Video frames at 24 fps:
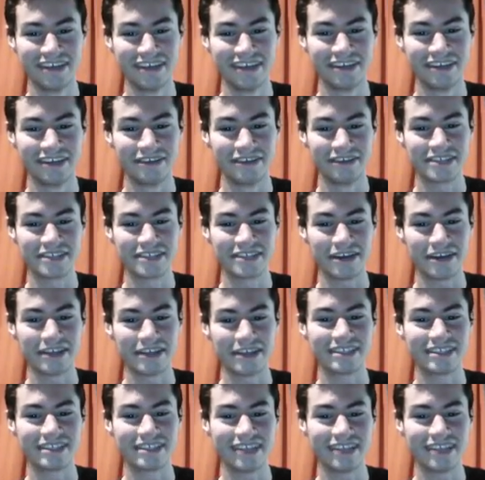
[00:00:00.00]
notice how
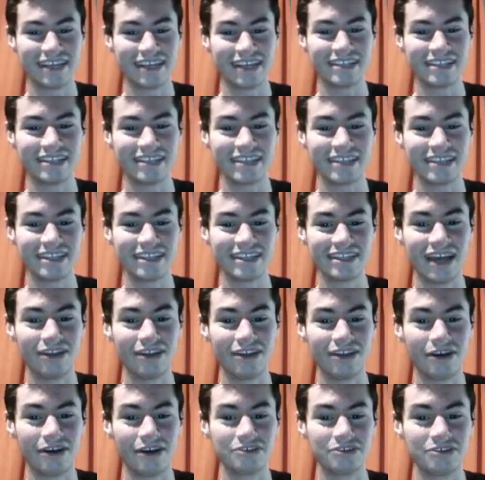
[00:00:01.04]
it takes a lot
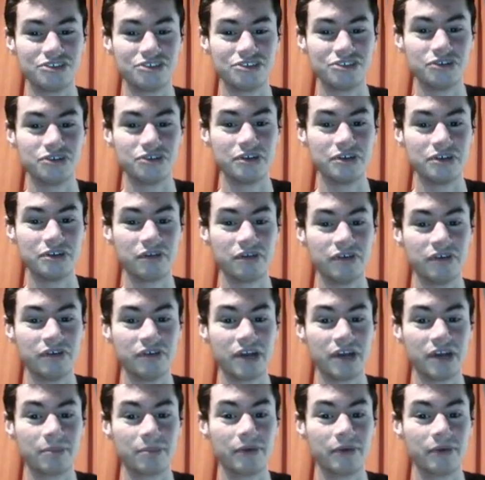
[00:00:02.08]
longer to, fill
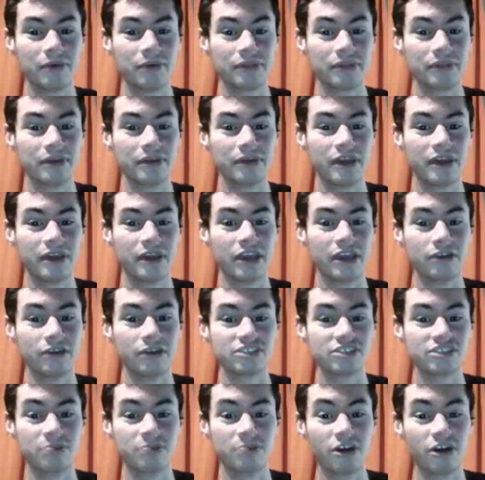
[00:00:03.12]
it up with,
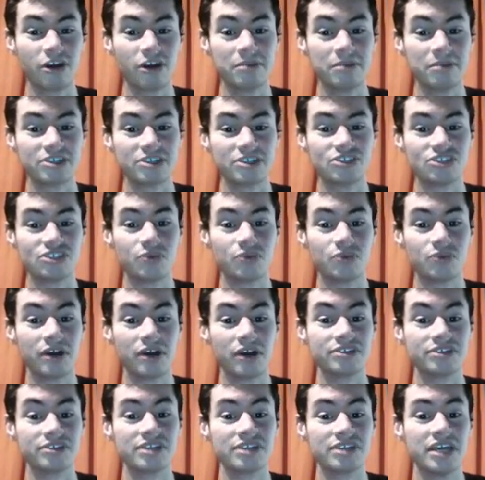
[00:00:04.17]
small commissions.
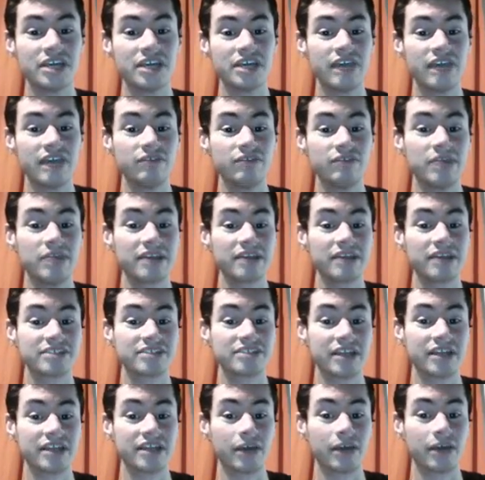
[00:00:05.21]
Whereas if you make,
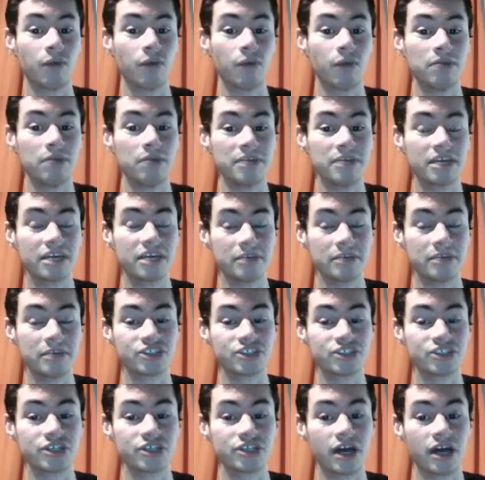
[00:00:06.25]
say, like one big
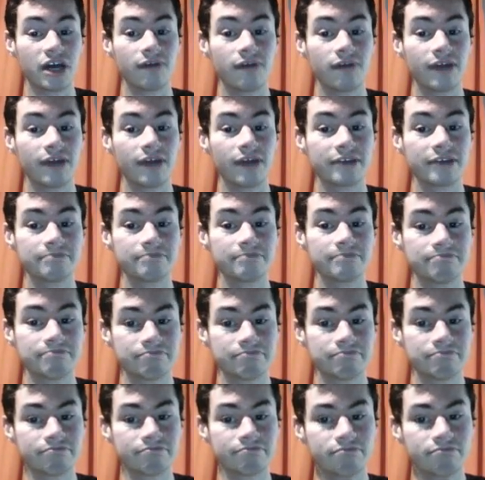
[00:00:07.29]
commission of like,
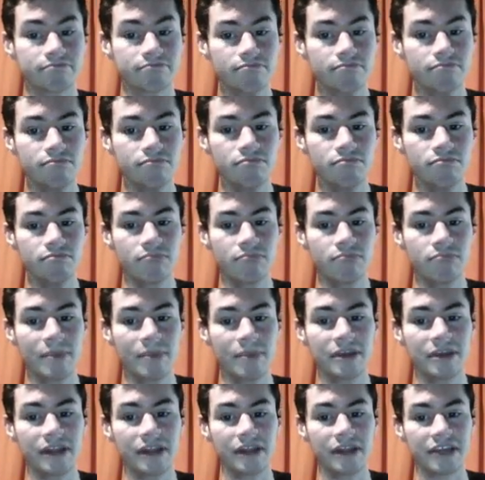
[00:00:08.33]
maybe
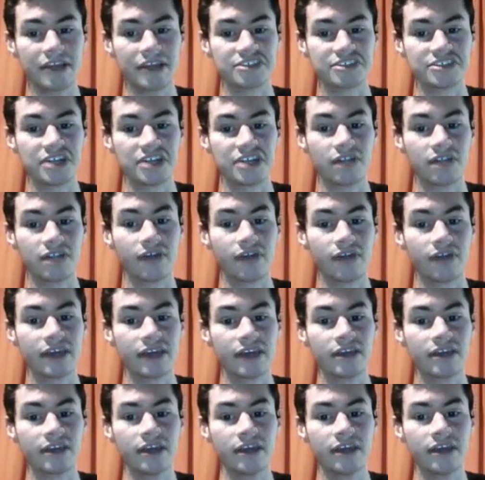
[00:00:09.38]
you get like a sale of
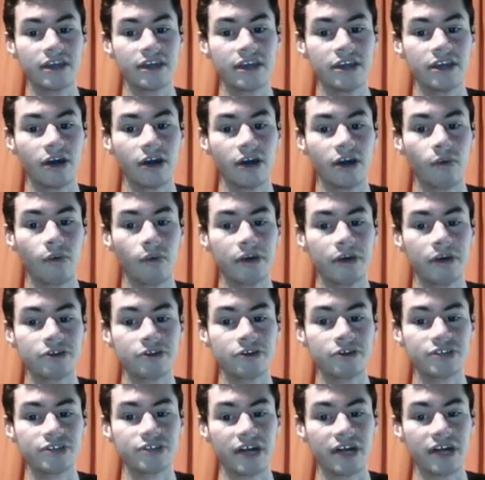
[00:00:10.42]
like,
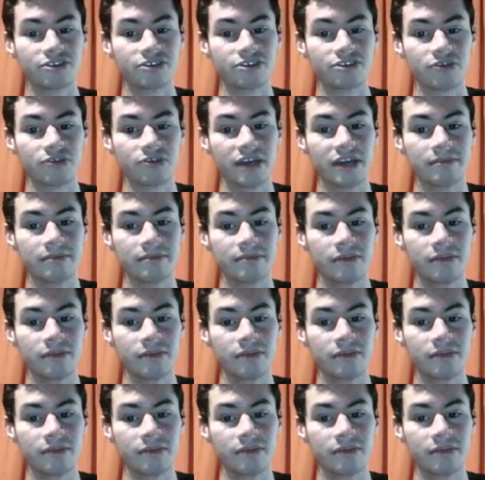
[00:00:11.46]
$100, right?